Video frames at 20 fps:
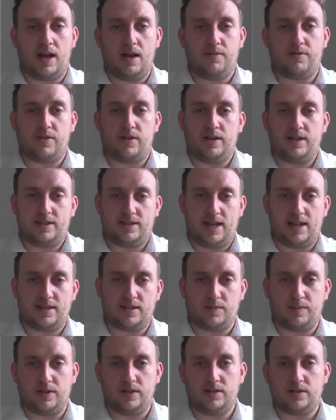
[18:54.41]
for an
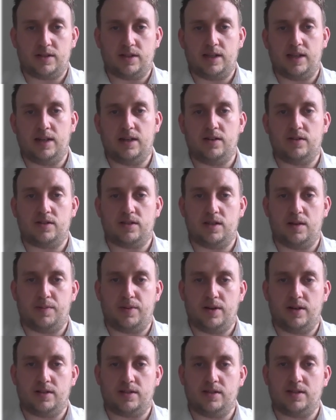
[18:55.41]
assessment, it looks at a
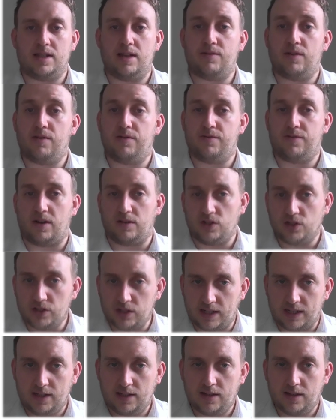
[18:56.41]
person's level of
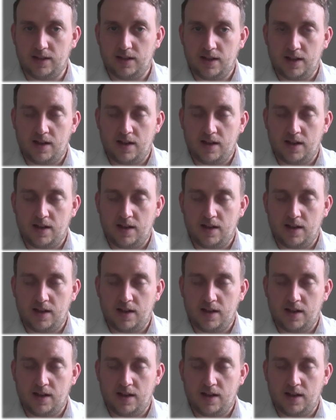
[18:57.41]
functioning.